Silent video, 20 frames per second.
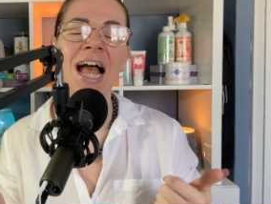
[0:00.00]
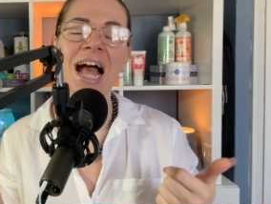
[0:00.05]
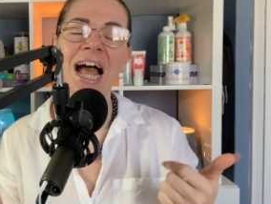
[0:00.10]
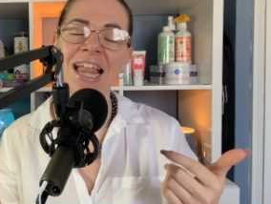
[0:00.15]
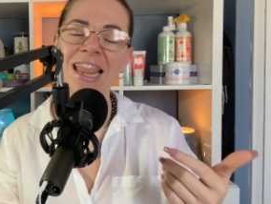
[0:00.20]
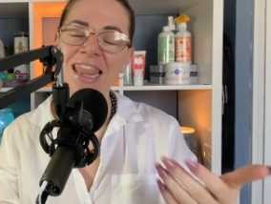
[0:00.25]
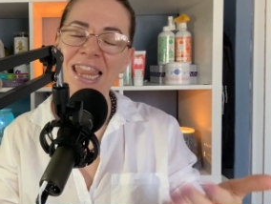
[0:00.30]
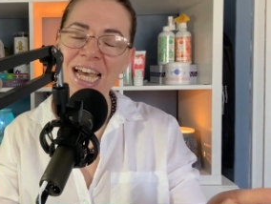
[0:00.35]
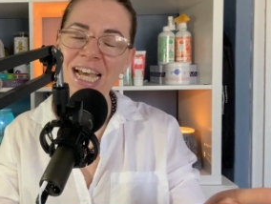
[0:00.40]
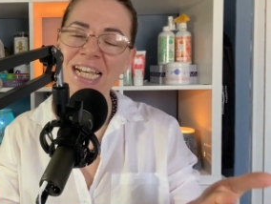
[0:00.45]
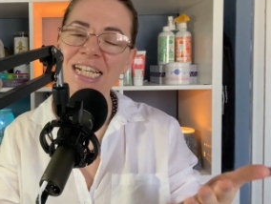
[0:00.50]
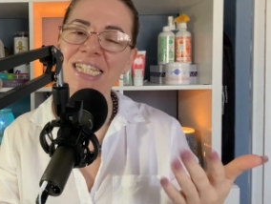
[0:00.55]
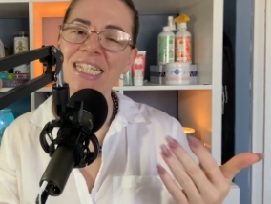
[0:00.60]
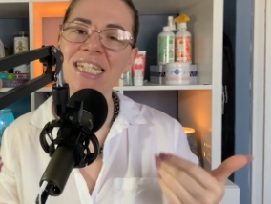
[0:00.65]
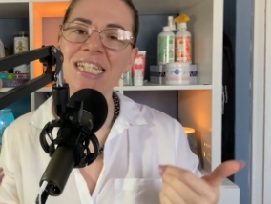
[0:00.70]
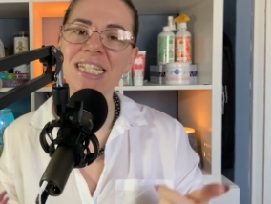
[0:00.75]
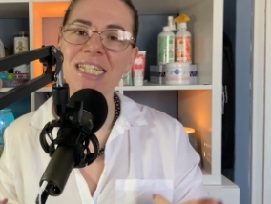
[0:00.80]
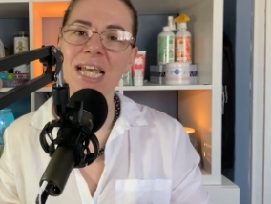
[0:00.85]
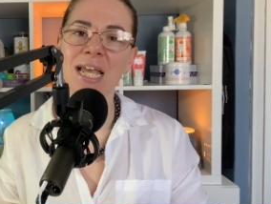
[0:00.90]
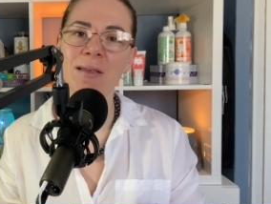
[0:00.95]
And that is
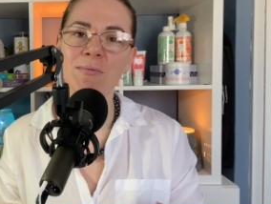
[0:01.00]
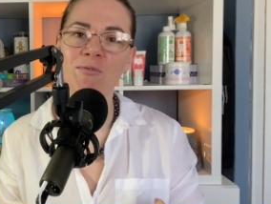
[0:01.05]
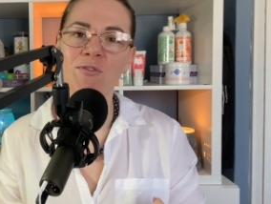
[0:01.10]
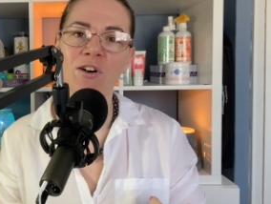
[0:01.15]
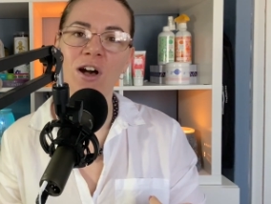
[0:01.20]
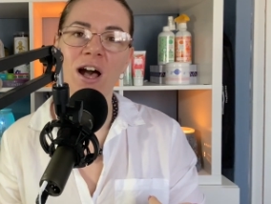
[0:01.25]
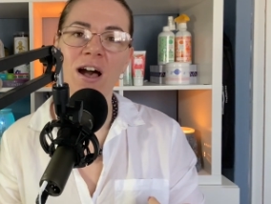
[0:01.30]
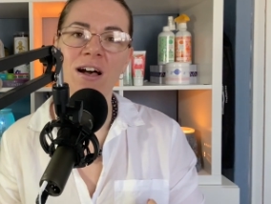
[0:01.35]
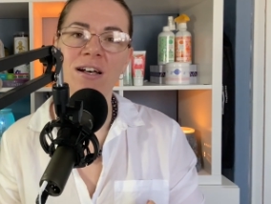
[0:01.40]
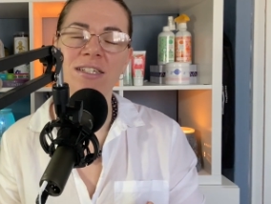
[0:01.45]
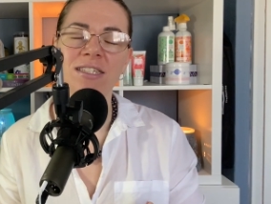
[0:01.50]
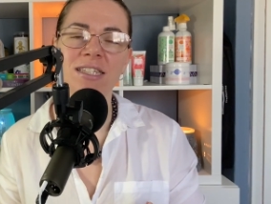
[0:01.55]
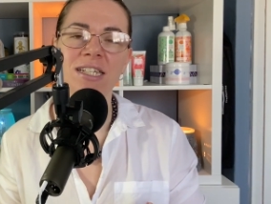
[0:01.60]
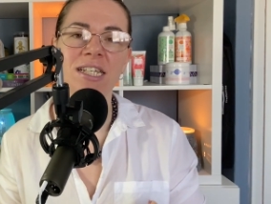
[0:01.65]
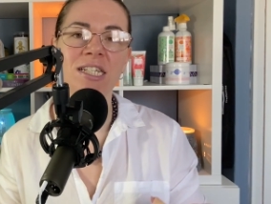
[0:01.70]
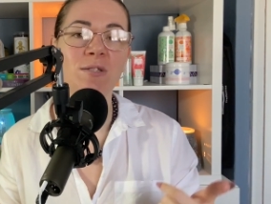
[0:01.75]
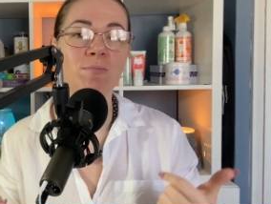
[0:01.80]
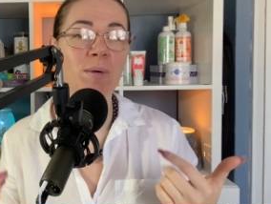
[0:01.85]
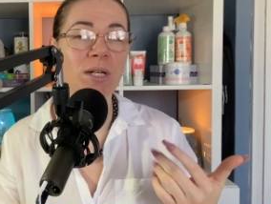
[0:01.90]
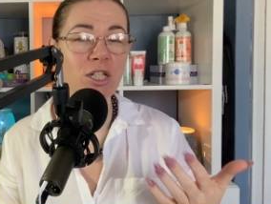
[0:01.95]
the same for us,
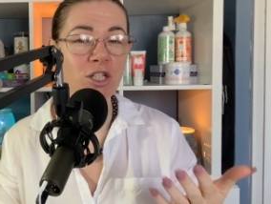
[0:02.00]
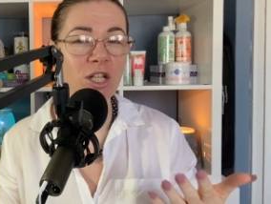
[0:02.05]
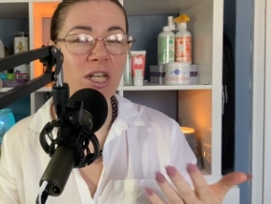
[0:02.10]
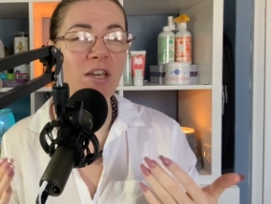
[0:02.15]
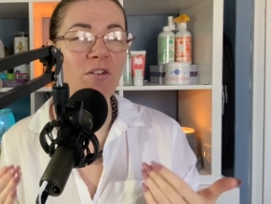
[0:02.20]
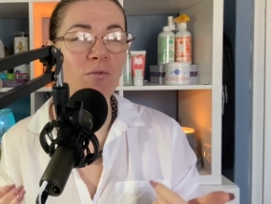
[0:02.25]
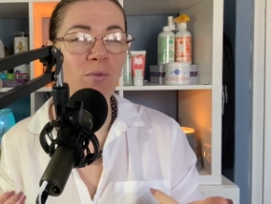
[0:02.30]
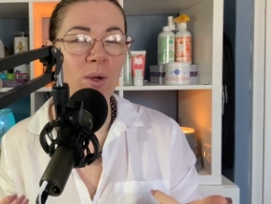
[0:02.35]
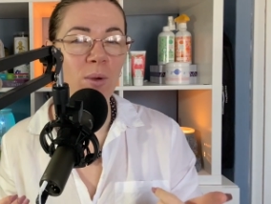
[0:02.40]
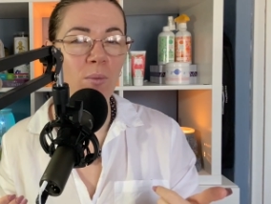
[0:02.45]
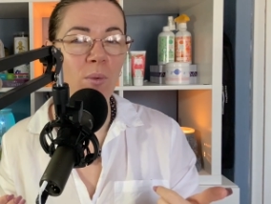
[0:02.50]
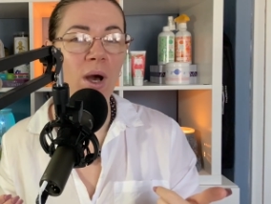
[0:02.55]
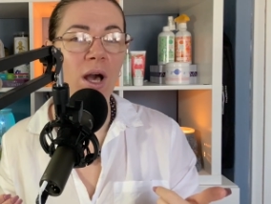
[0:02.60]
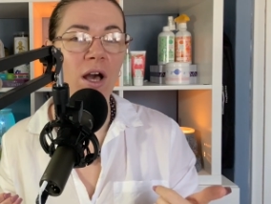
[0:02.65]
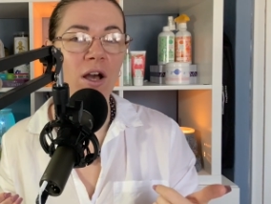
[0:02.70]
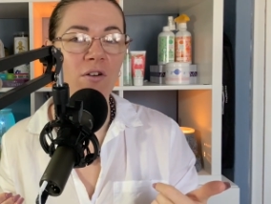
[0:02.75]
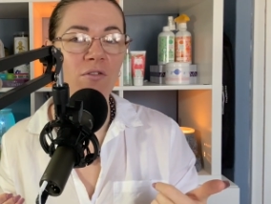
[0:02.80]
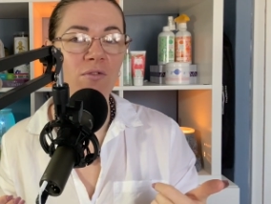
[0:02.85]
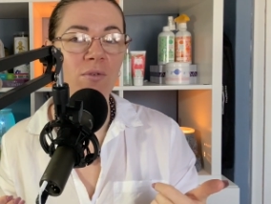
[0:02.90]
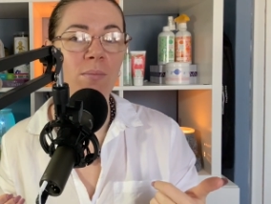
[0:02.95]
especially if we
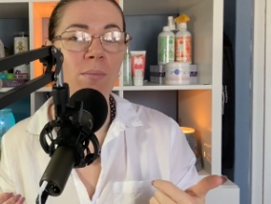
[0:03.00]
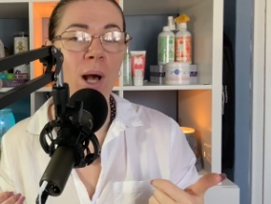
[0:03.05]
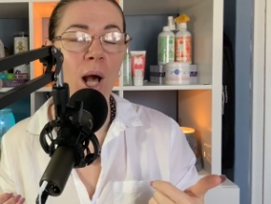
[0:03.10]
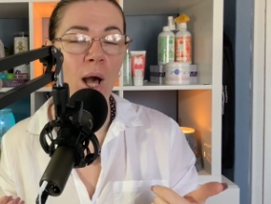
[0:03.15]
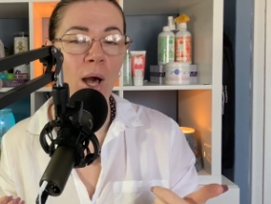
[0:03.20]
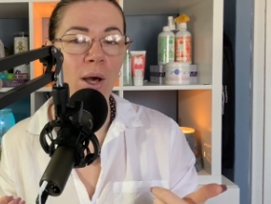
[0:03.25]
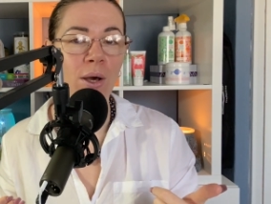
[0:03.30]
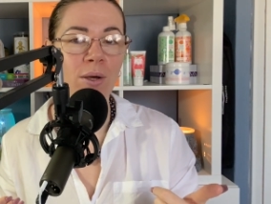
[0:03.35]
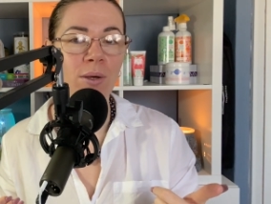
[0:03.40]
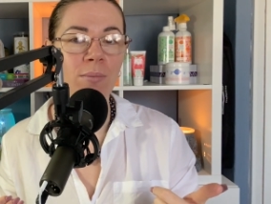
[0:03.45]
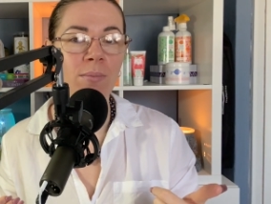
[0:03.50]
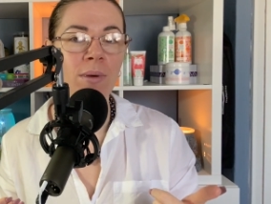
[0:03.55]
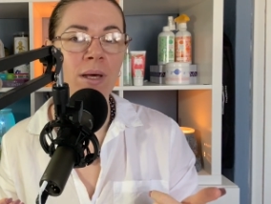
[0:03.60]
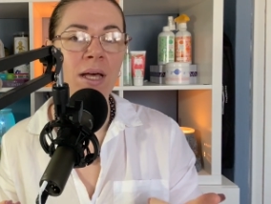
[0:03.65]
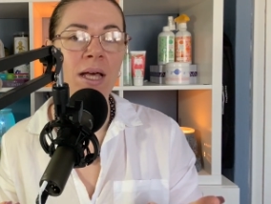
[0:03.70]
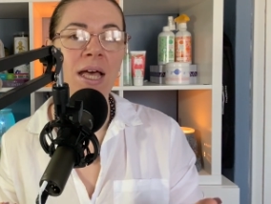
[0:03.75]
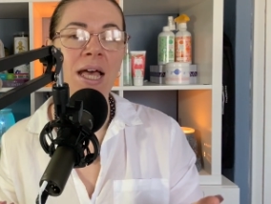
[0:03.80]
work from home.